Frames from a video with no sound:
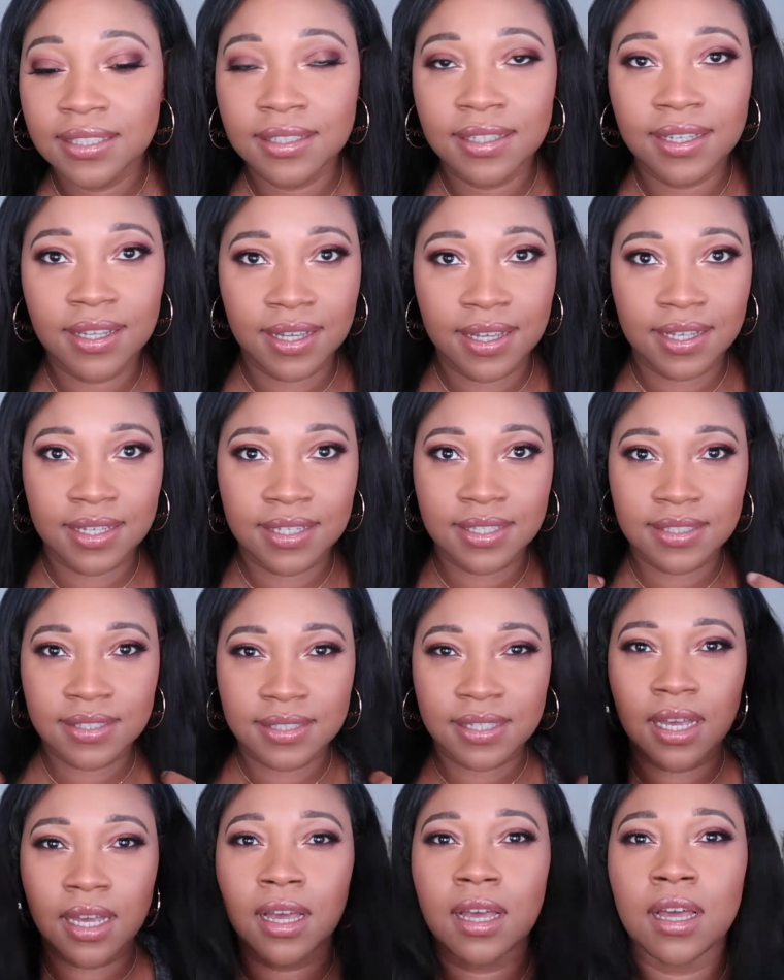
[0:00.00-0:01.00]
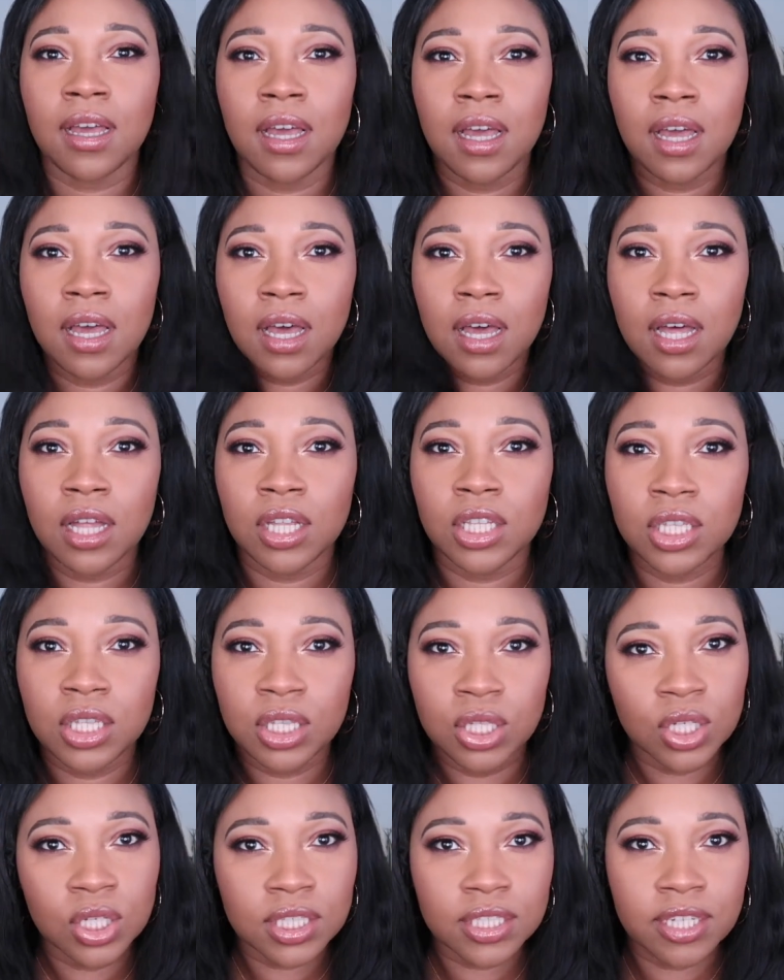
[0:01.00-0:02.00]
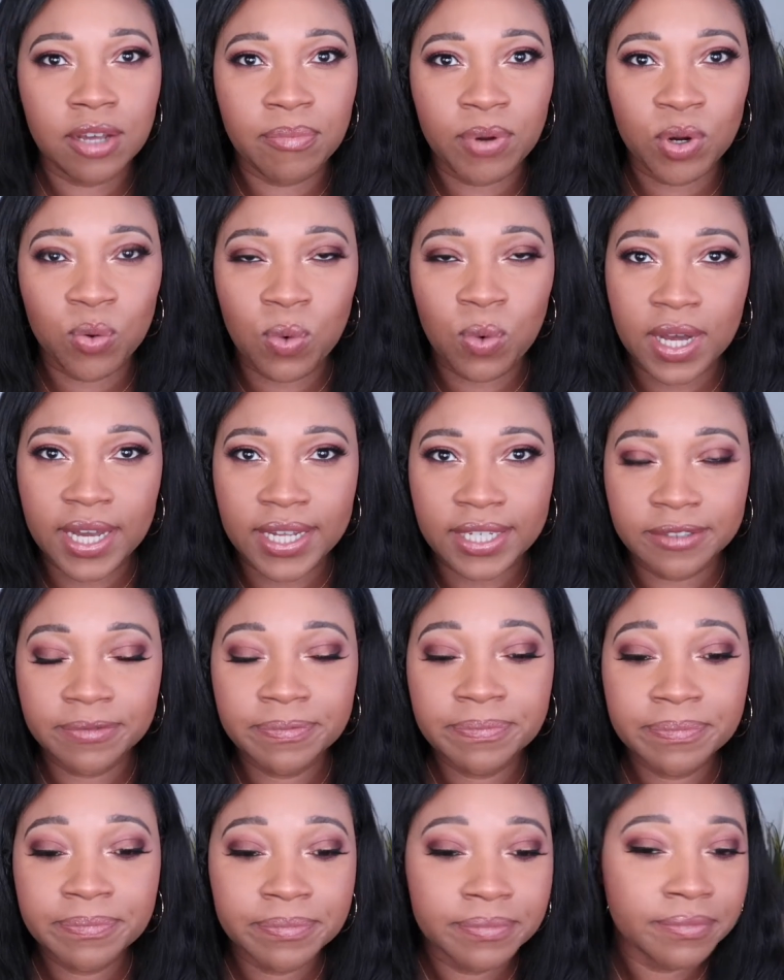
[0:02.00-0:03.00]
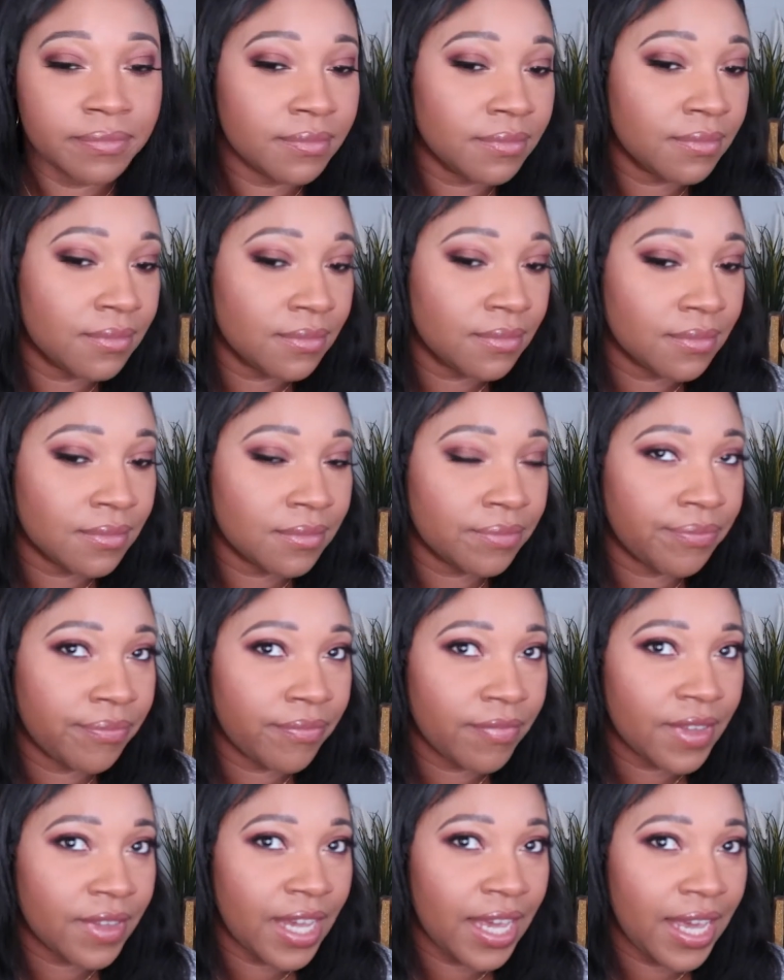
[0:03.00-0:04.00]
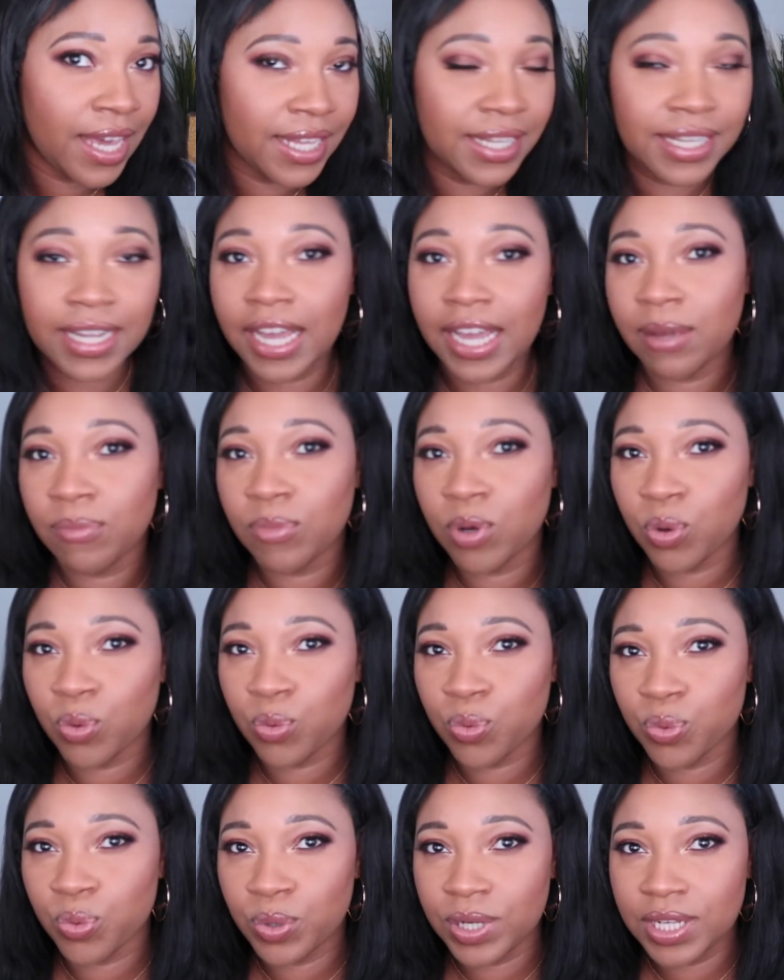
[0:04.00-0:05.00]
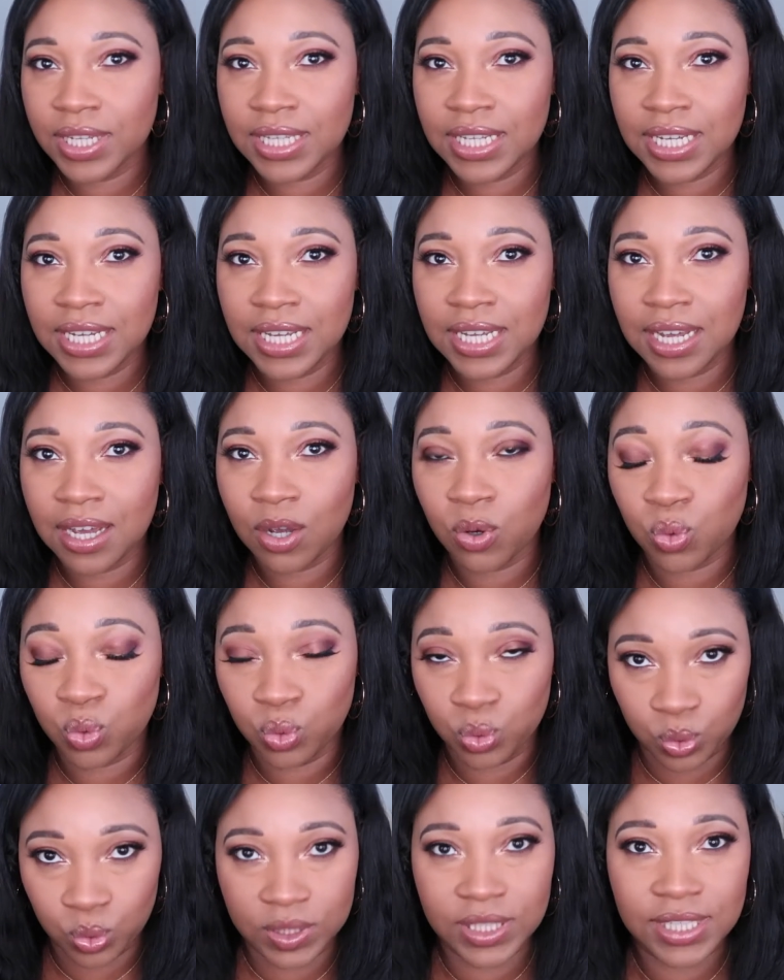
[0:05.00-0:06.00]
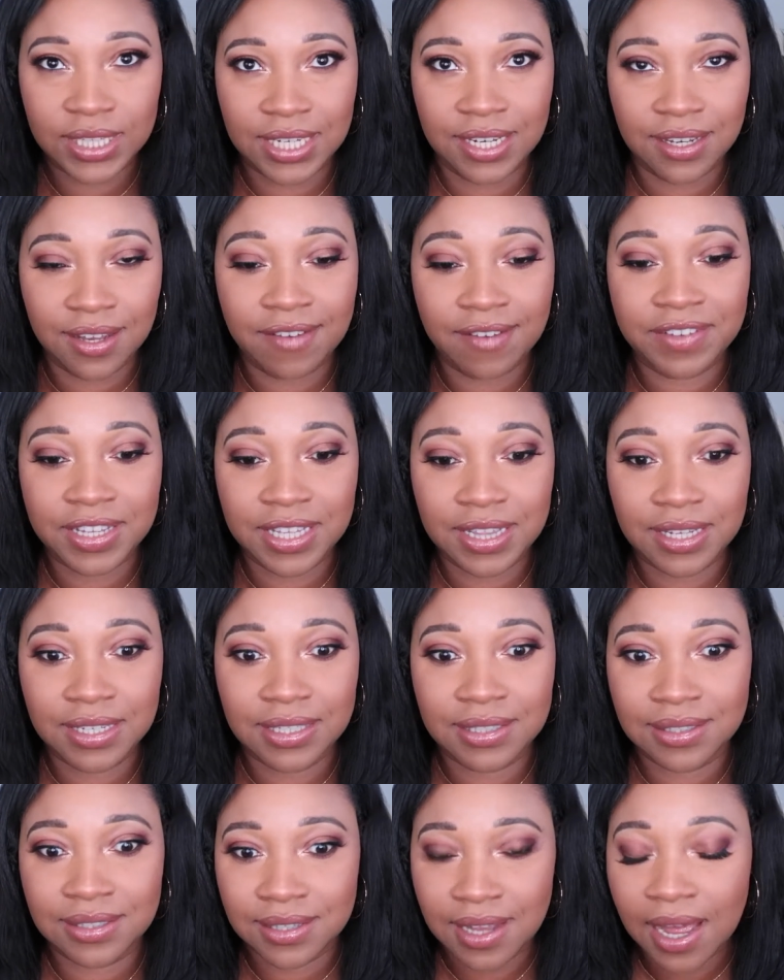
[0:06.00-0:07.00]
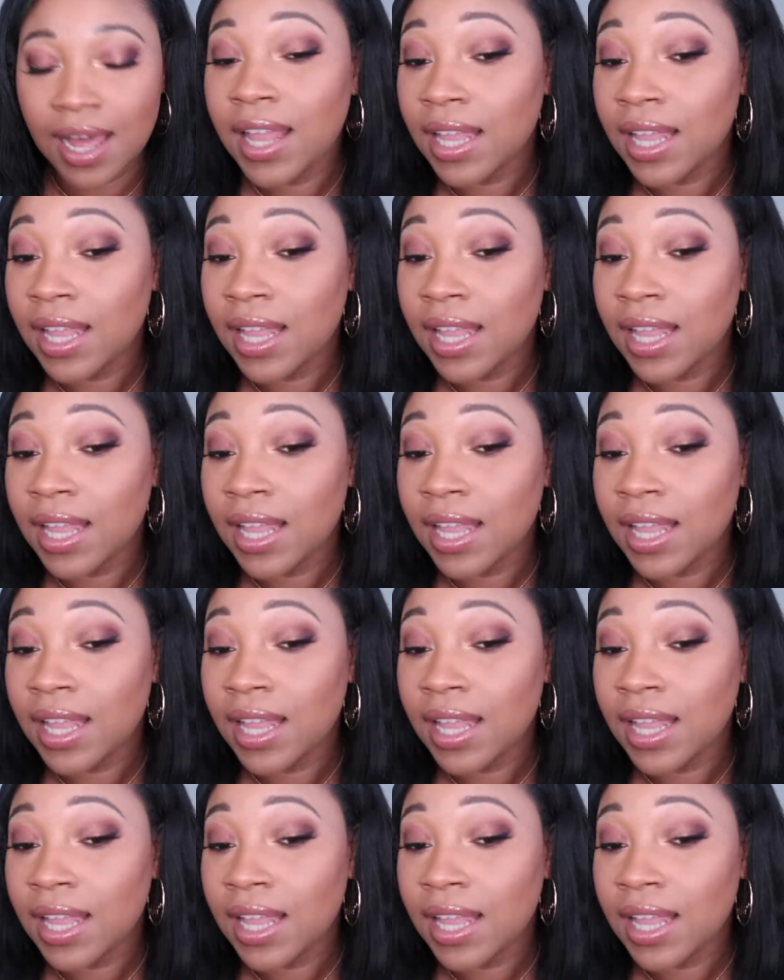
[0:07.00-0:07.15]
is look number one, and I'm really, really loving this.